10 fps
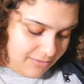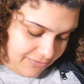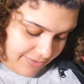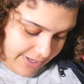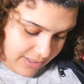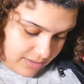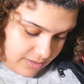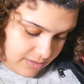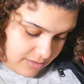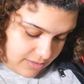the fuck?
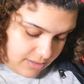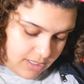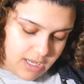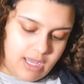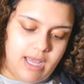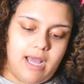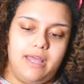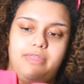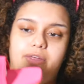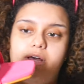
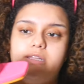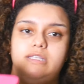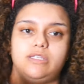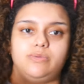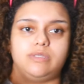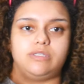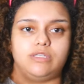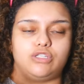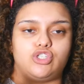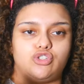I thought this was
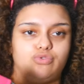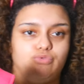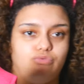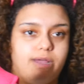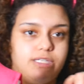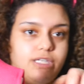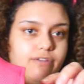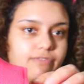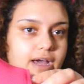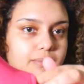stretchy
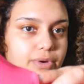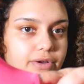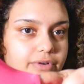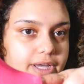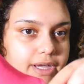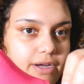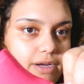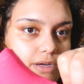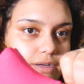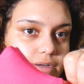fabric right here.